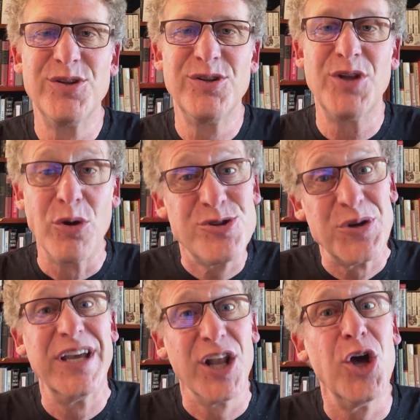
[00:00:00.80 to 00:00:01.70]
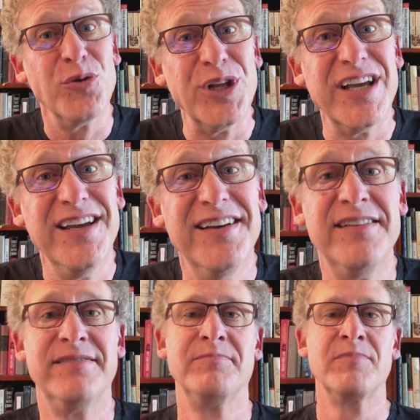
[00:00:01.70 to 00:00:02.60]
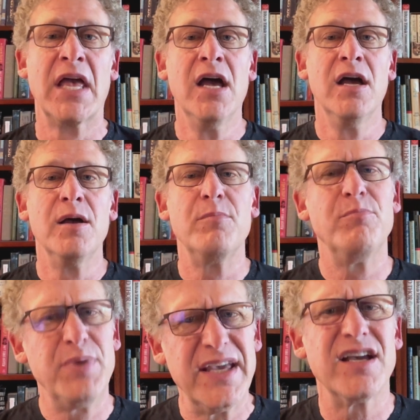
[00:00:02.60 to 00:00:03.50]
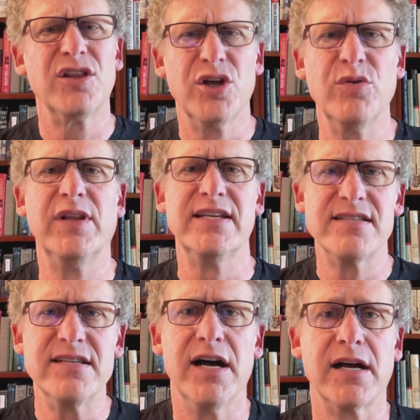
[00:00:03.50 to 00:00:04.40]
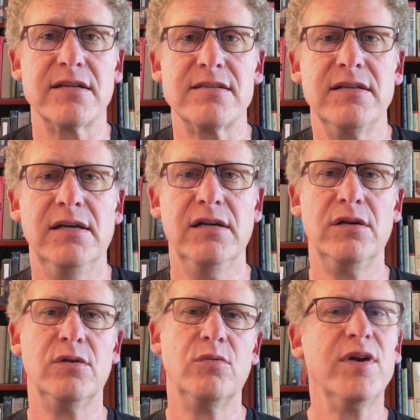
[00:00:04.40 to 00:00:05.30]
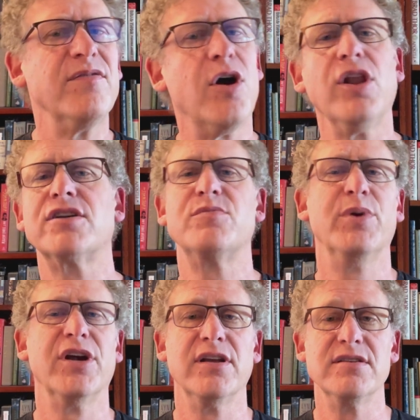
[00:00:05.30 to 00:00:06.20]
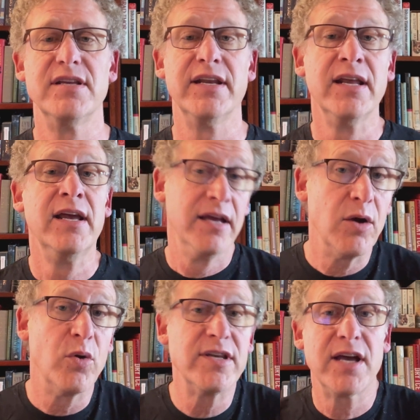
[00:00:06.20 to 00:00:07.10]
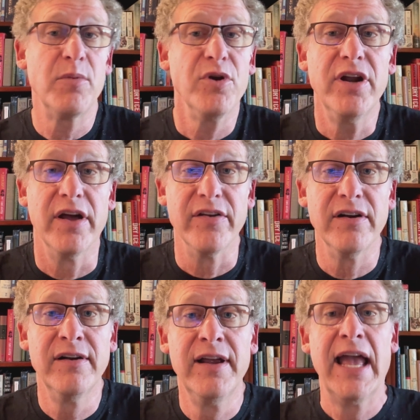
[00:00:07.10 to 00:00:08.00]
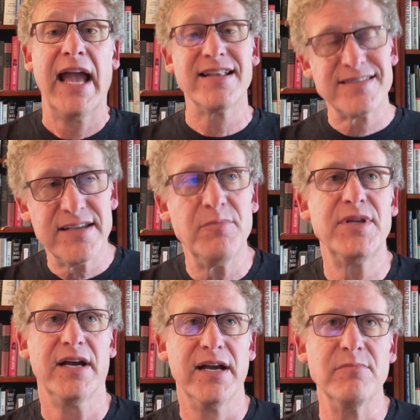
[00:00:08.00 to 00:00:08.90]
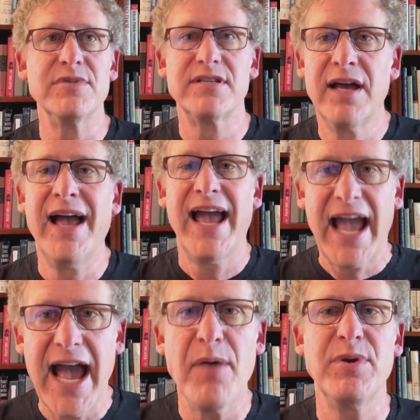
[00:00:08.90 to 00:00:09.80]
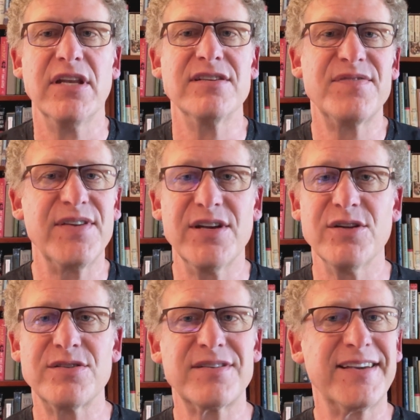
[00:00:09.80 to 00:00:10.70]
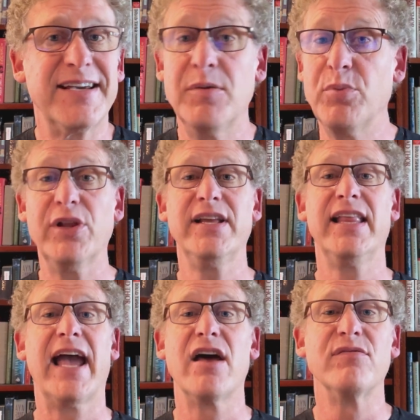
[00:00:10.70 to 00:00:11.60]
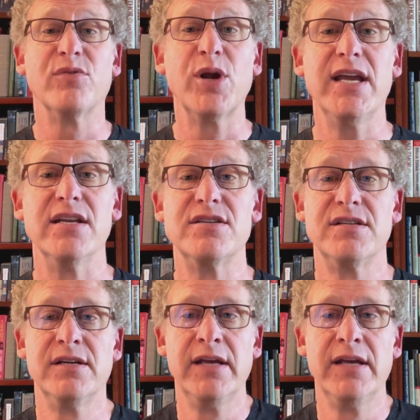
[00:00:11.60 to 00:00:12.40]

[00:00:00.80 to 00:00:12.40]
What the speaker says: Don't you get lonely? Being lonely sucks. We've all experienced it at one time or another, and sometimes happiness feels completely out of reach.